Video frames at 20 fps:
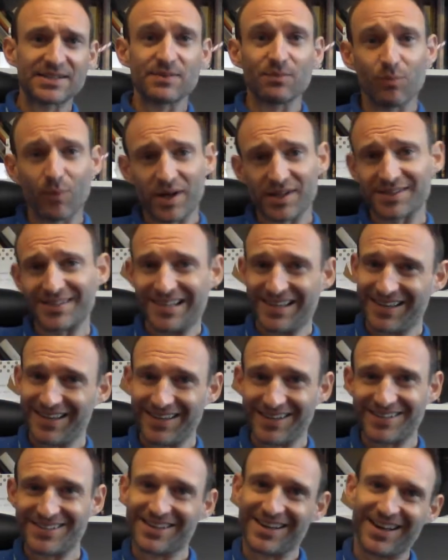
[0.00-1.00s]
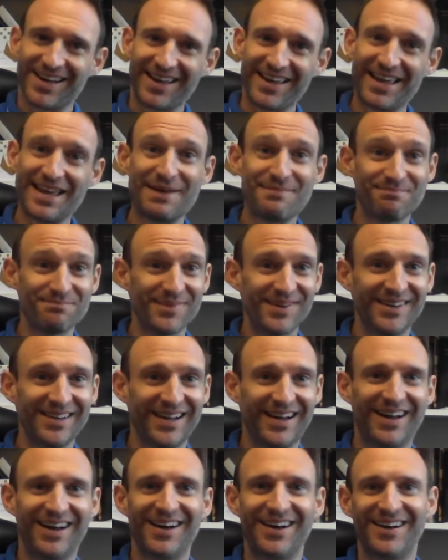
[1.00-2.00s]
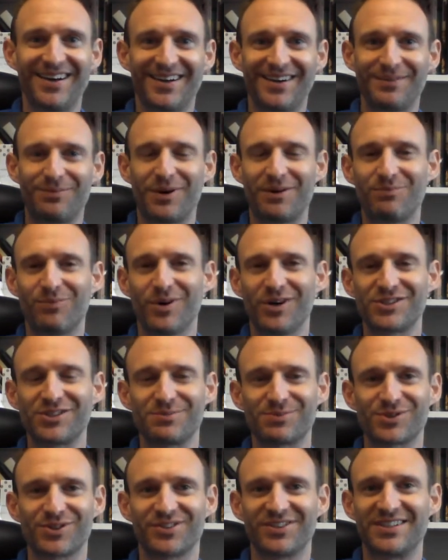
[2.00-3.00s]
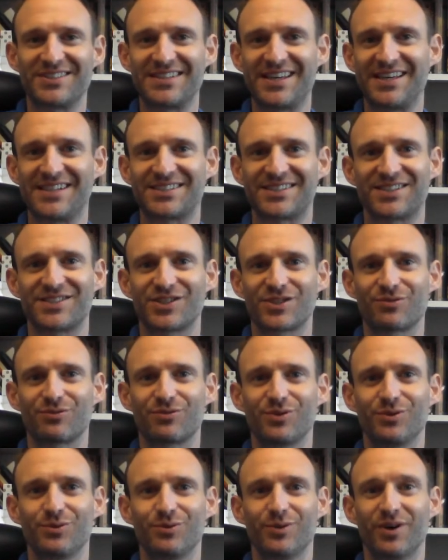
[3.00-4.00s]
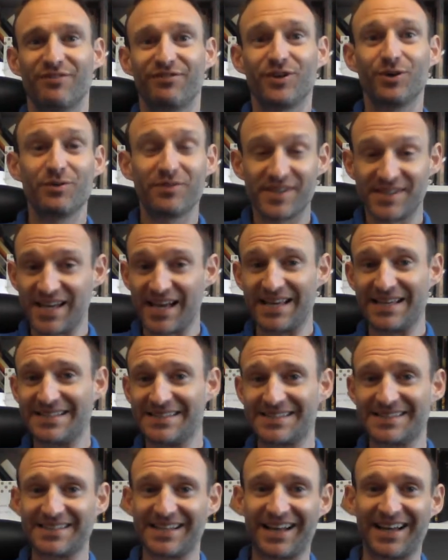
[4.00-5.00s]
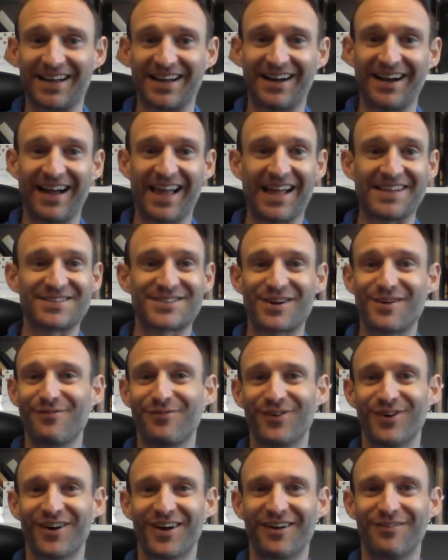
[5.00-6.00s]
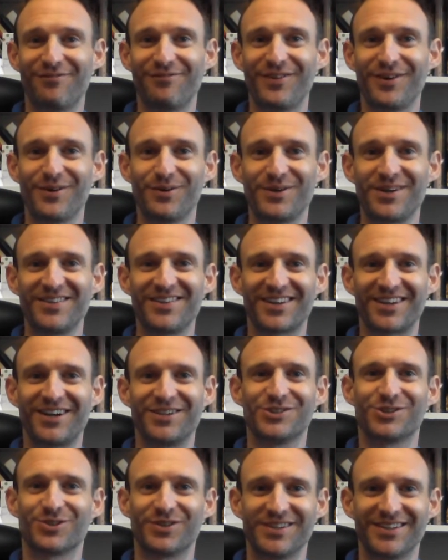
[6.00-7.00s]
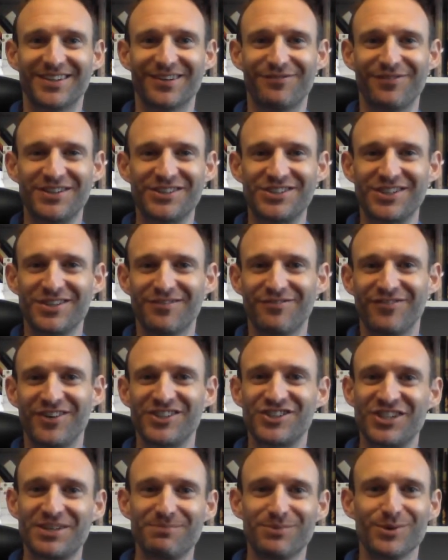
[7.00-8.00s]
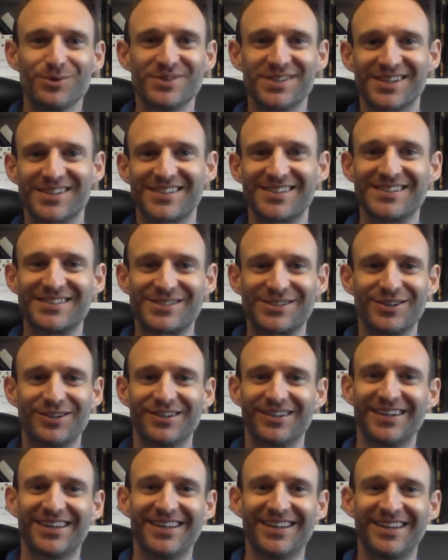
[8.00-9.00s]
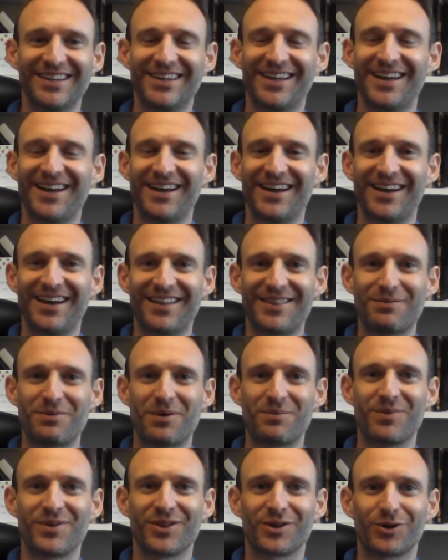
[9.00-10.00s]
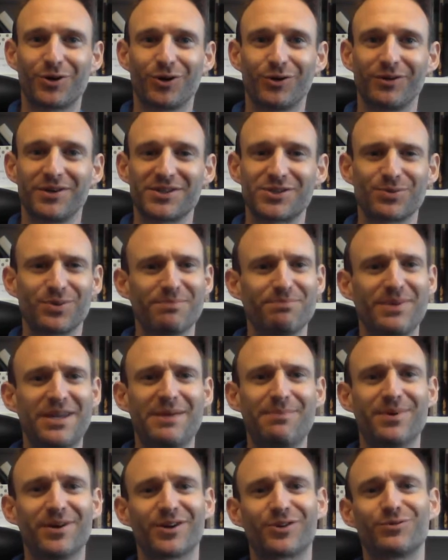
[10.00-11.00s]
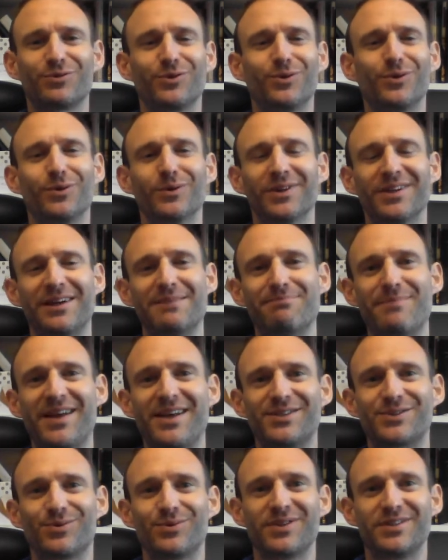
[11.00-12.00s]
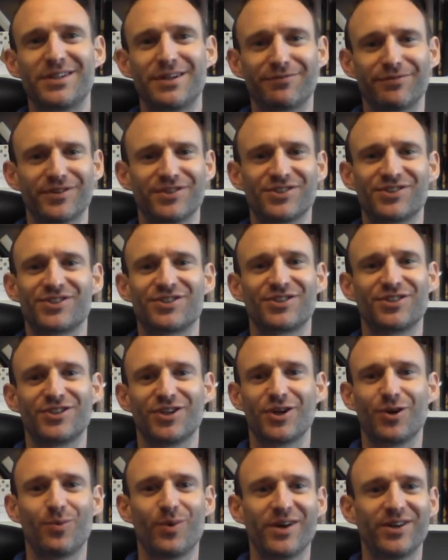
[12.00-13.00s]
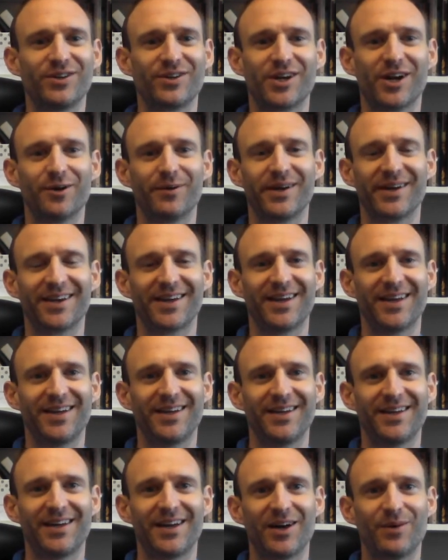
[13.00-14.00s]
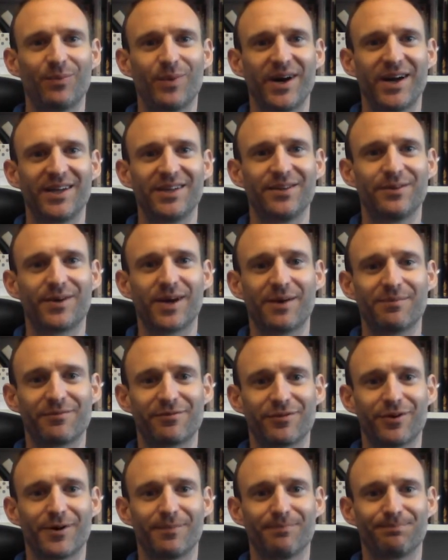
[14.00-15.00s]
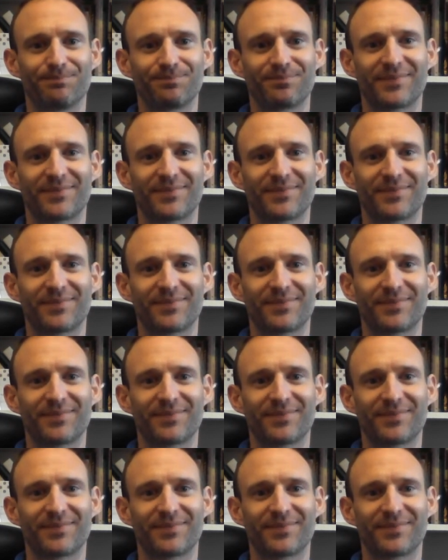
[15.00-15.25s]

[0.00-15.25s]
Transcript: One hymn, one worship song that takes us through a few of the days. I had to go for "A Field in the Country," the fishy music song, the one with the chorus: "When people are cruel, it makes all the difference to know where you're going and where you come from."